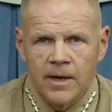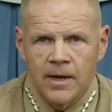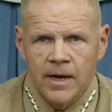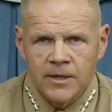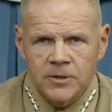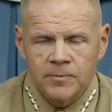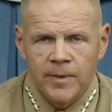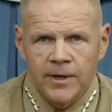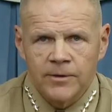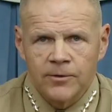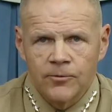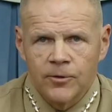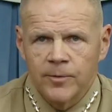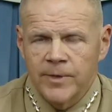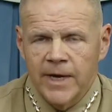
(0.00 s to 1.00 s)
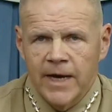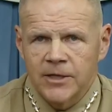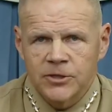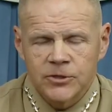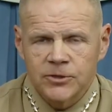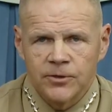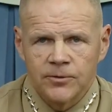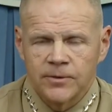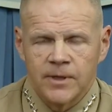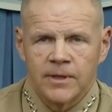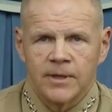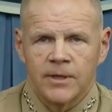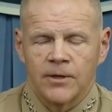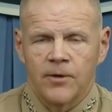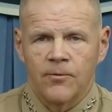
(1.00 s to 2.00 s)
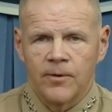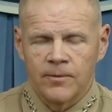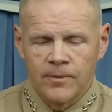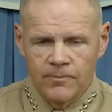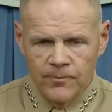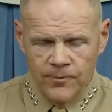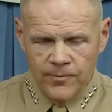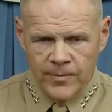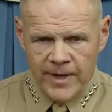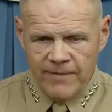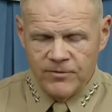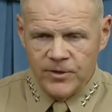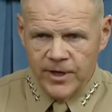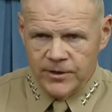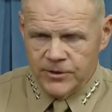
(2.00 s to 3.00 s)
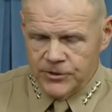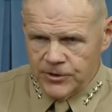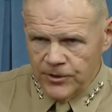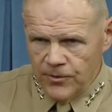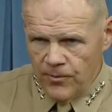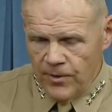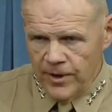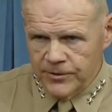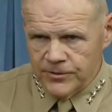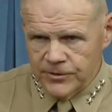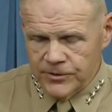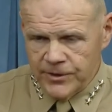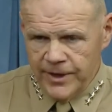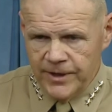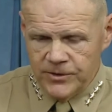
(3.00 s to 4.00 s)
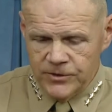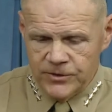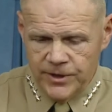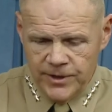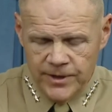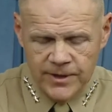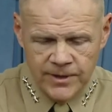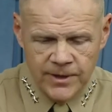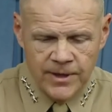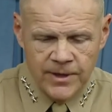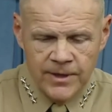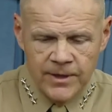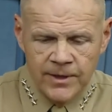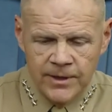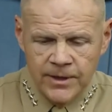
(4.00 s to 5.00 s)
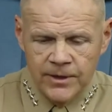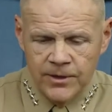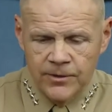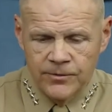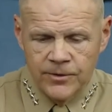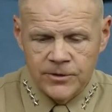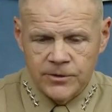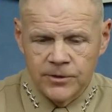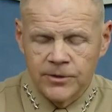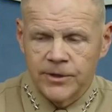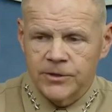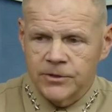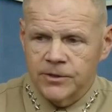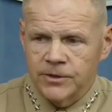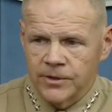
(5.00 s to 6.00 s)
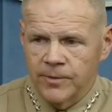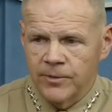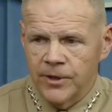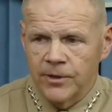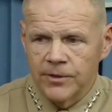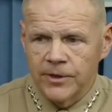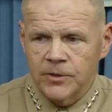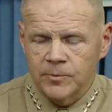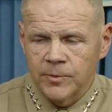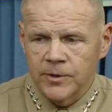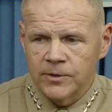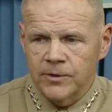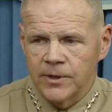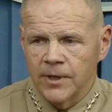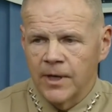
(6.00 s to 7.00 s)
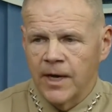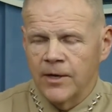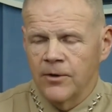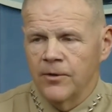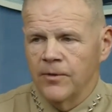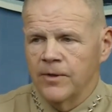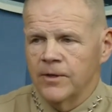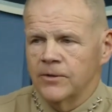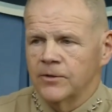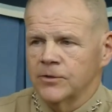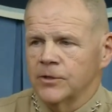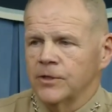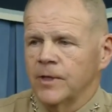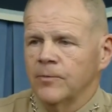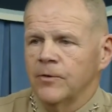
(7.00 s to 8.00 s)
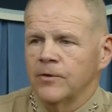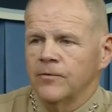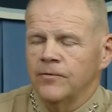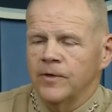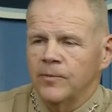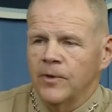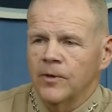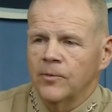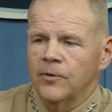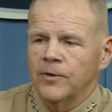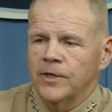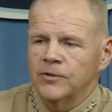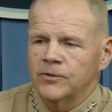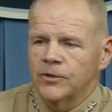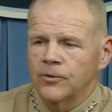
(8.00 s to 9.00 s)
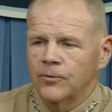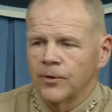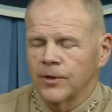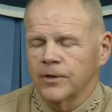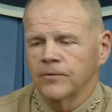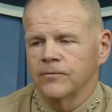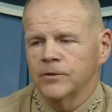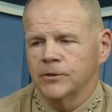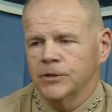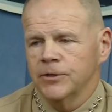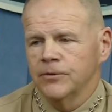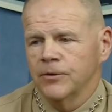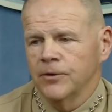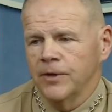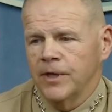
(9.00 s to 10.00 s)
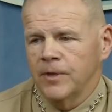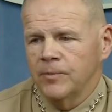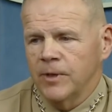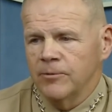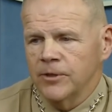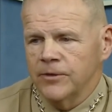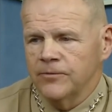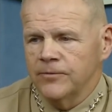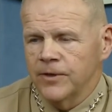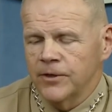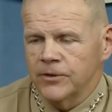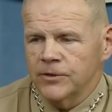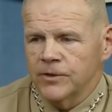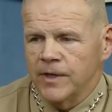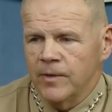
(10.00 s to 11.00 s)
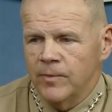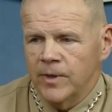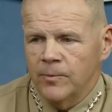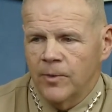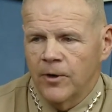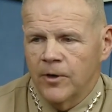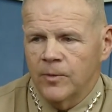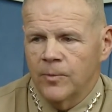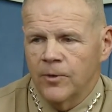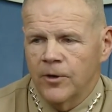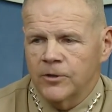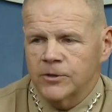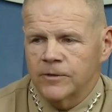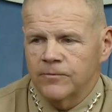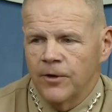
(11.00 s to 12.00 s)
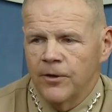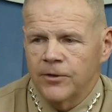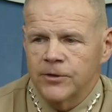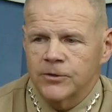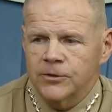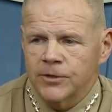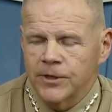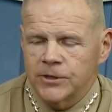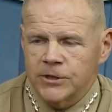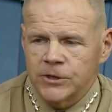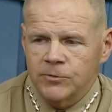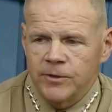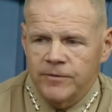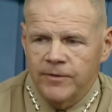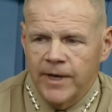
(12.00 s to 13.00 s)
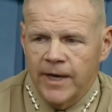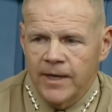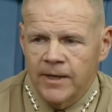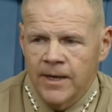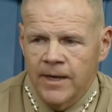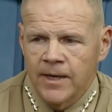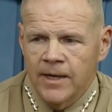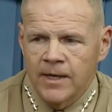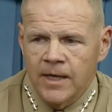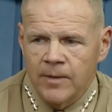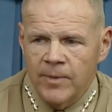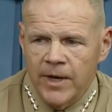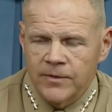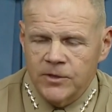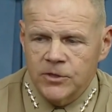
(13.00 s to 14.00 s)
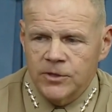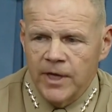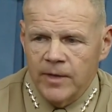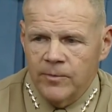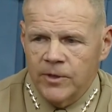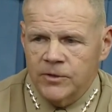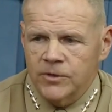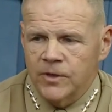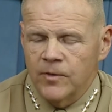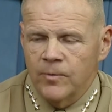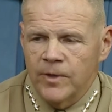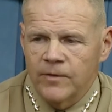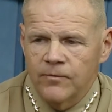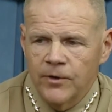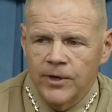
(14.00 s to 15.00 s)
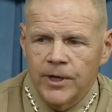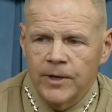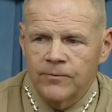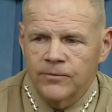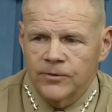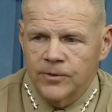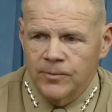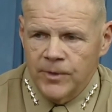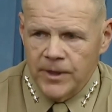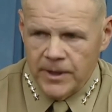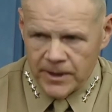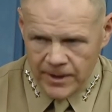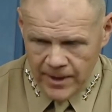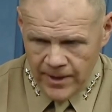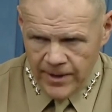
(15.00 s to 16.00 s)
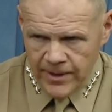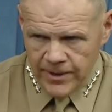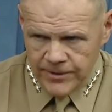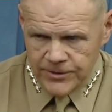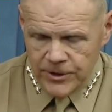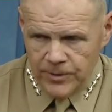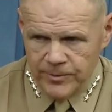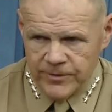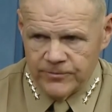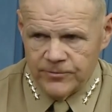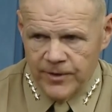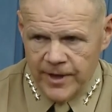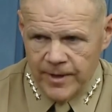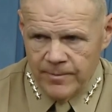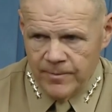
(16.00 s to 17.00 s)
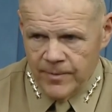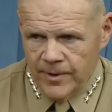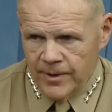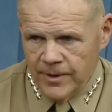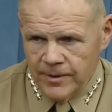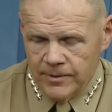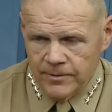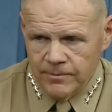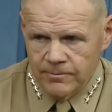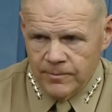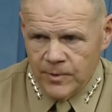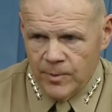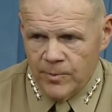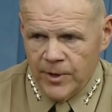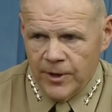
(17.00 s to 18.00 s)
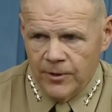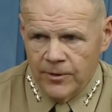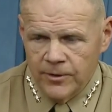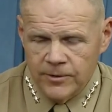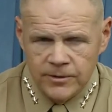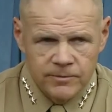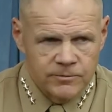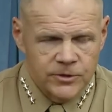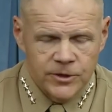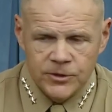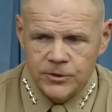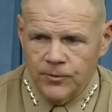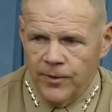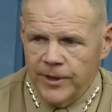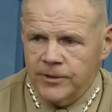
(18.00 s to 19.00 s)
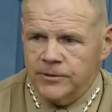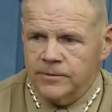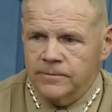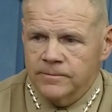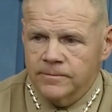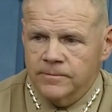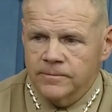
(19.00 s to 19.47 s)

I expect there will be. I just don't, when I've talked to General Walters, he hadn't said, there's a list. Give me a list. But I know that there's a number of female Marines that are working for General Glenn in public affairs, and they've been part and parcel of all the discussions we've had about the statements and have been very helpful to me to help me frame the bigger situation.